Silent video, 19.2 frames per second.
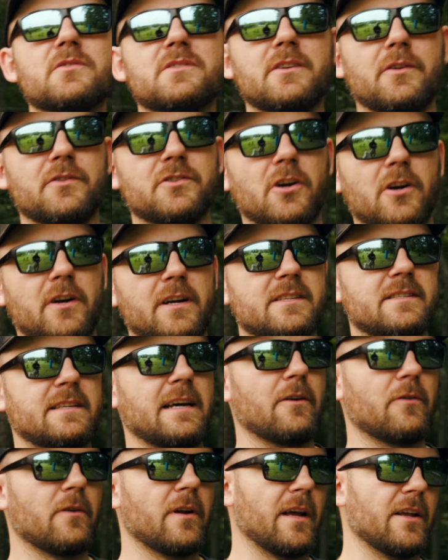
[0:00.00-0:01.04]
steel targets
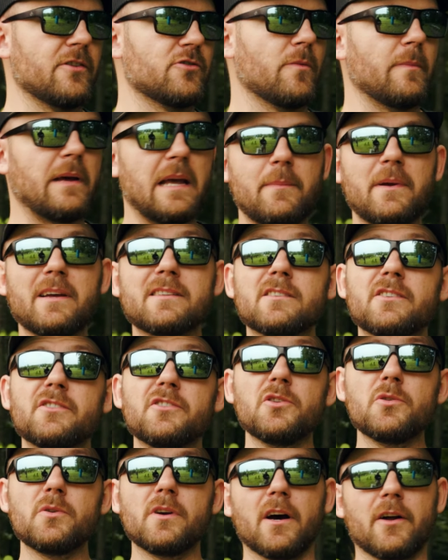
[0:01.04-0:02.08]
downrange, or maybe it's a
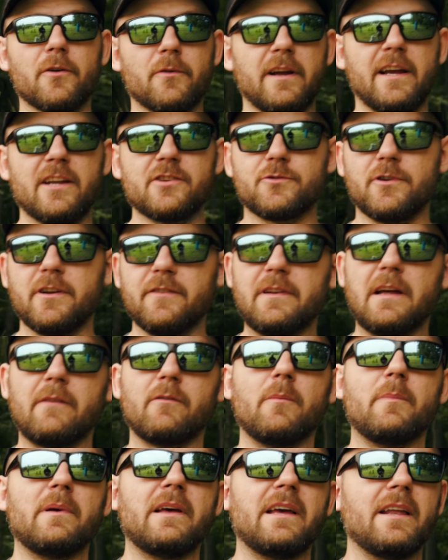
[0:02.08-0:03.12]
new gun range where you've
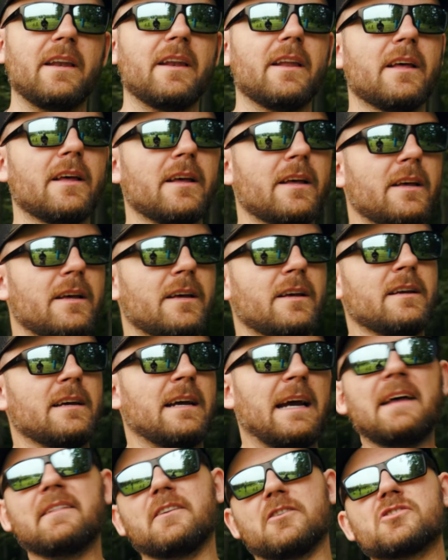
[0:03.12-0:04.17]
never been
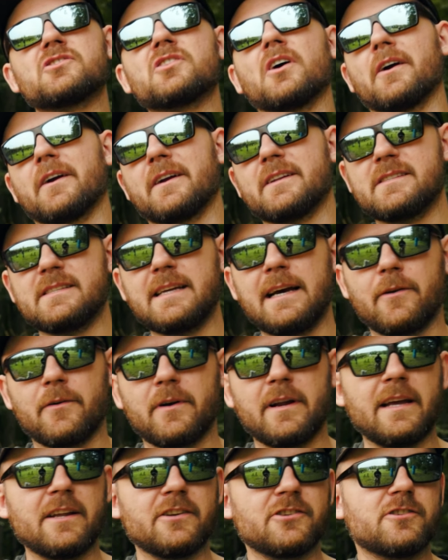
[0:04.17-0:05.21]
and there's targets
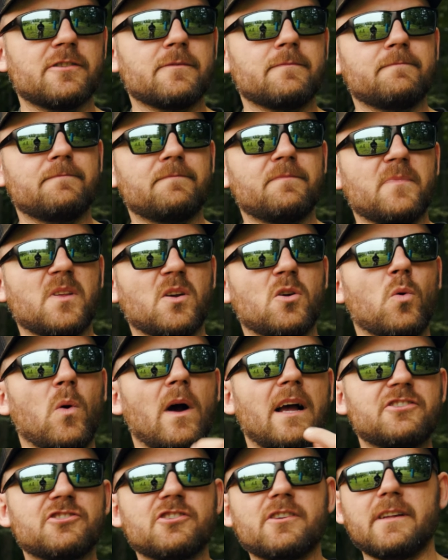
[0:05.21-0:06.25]
downrange. The
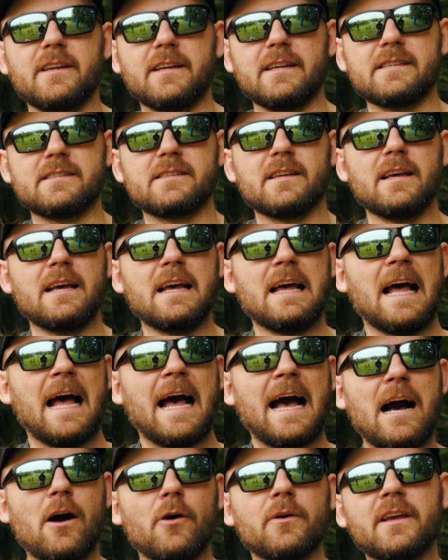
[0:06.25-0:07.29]
question is,
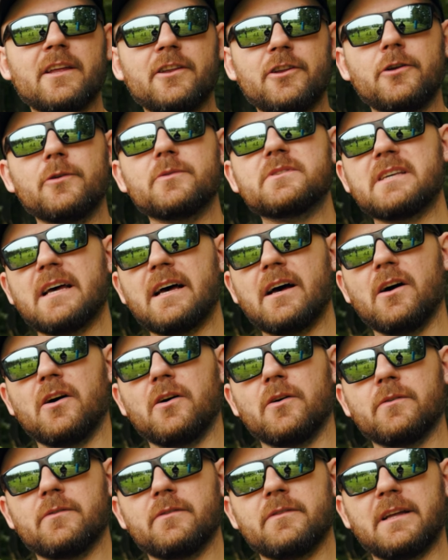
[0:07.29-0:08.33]
how can you
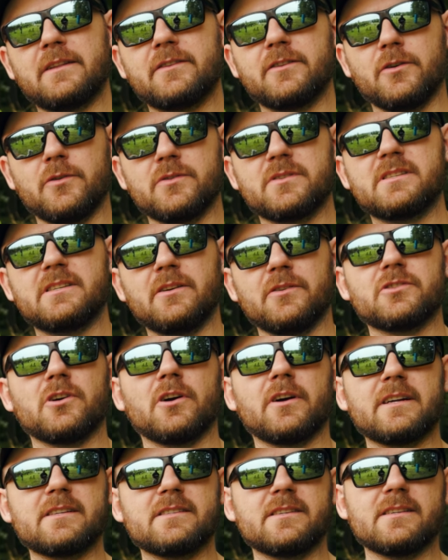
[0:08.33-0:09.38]
tell that those steel
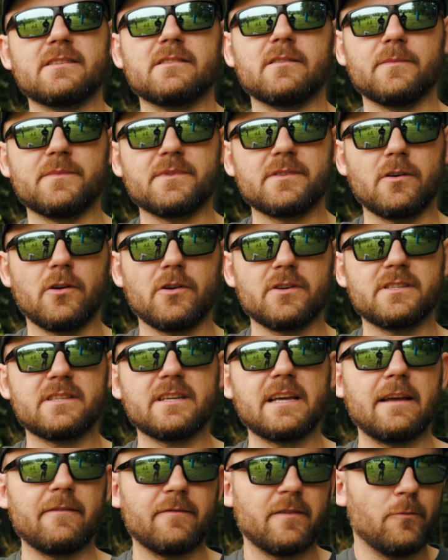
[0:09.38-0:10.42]
target systems are
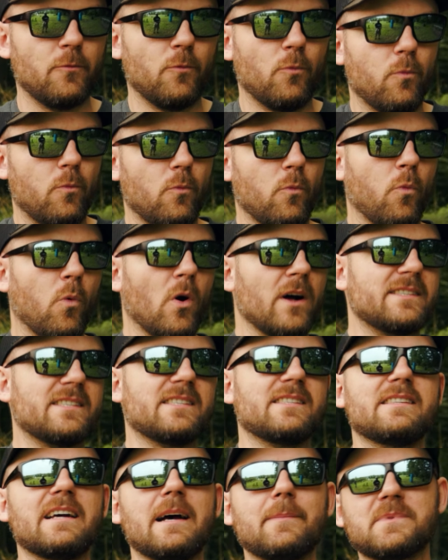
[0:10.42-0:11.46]
safe? And what
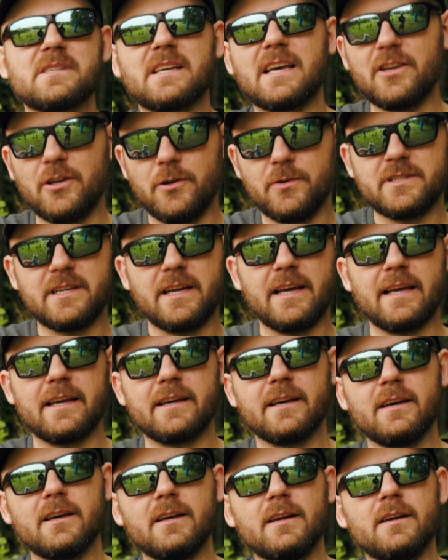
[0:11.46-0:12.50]
steps can you
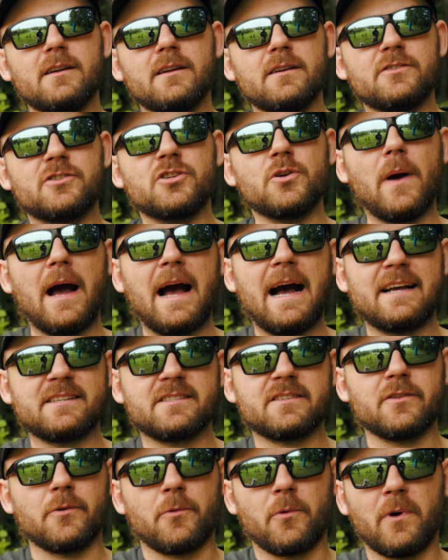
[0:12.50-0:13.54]
take to
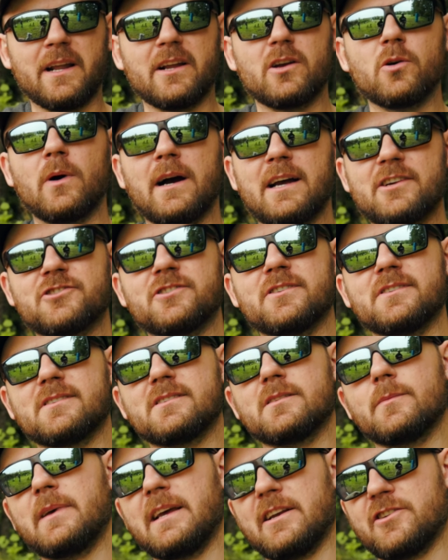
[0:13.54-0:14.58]
ask the right questions
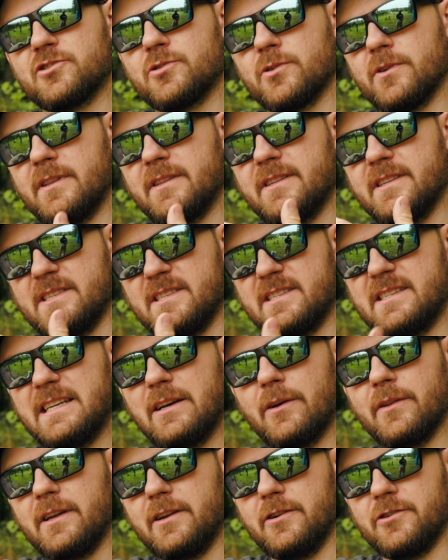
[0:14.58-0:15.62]
to make sure that the
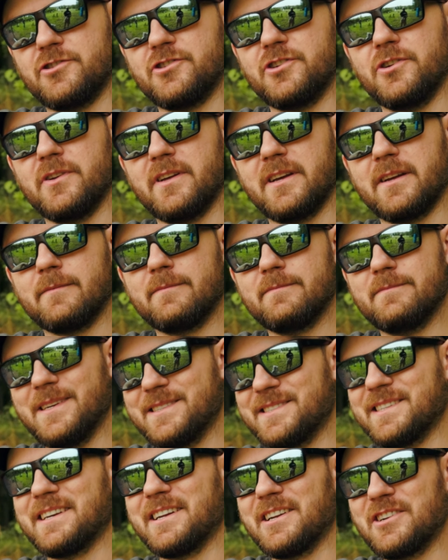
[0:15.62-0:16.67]
steel that you're shooting
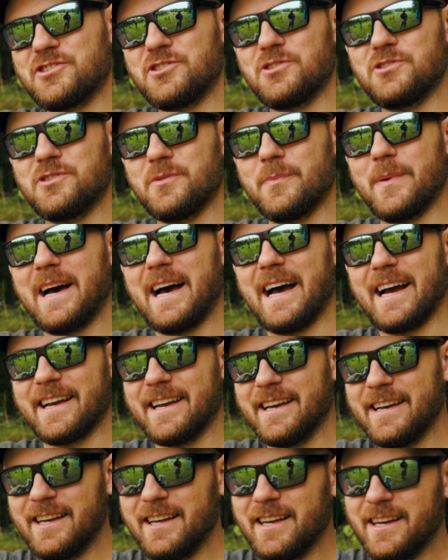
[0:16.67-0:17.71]
isn't going to shoot you back?
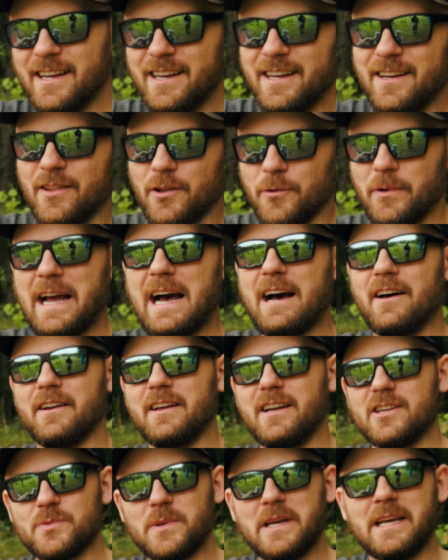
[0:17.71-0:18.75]
The
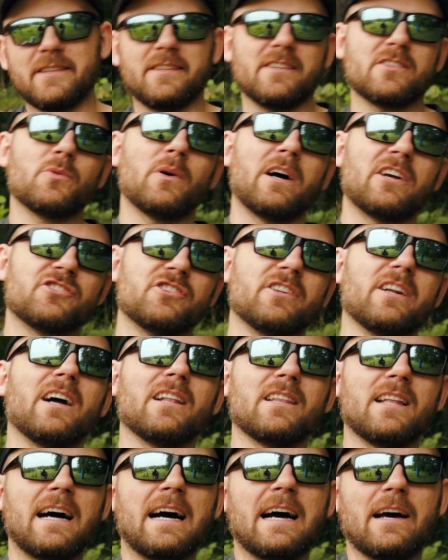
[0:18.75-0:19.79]
reality is we get this question a
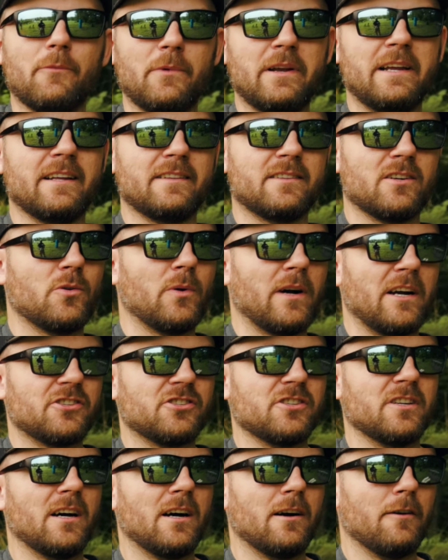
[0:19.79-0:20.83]
lot. We get the
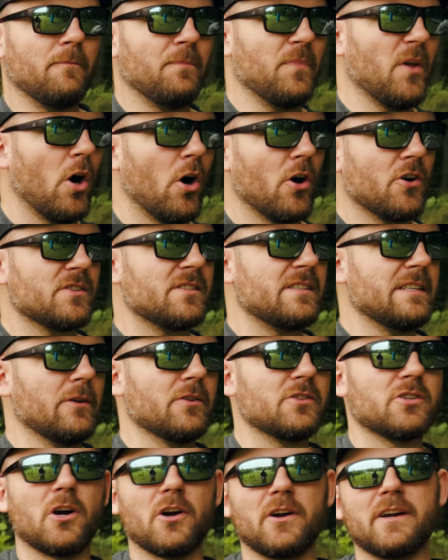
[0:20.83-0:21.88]
question of, are
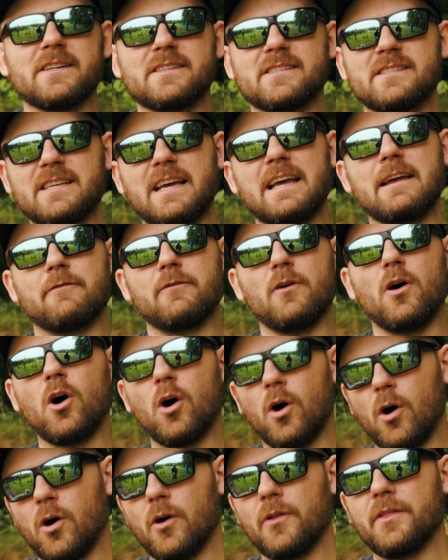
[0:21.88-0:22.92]
steel targets safe
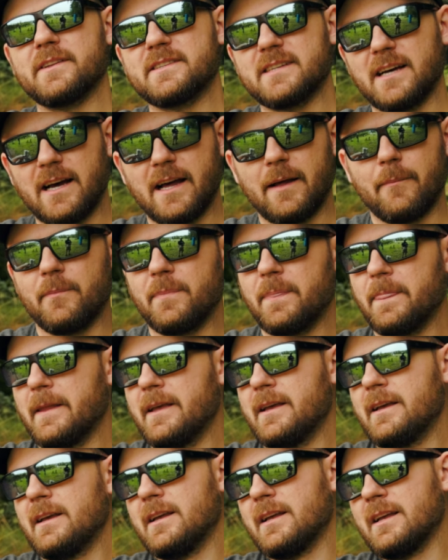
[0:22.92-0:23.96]
all the time?
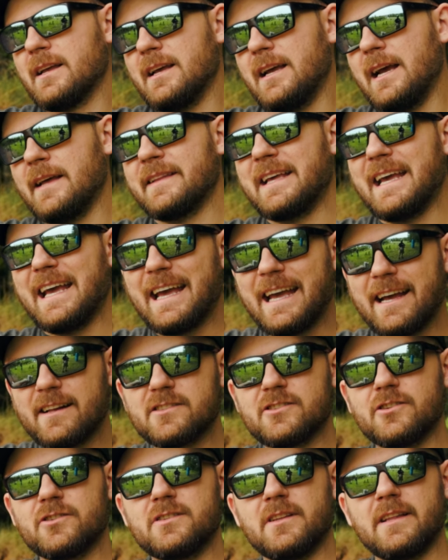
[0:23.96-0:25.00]
And the
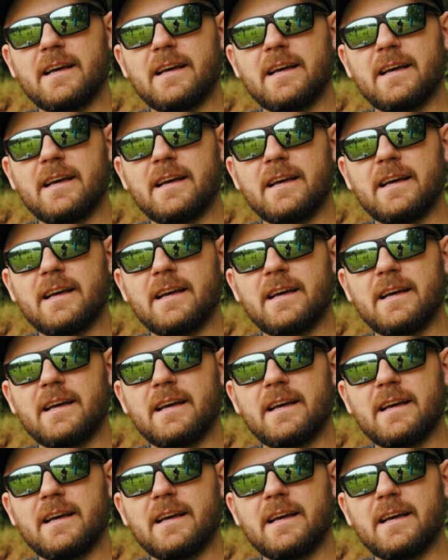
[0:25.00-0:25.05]
answer to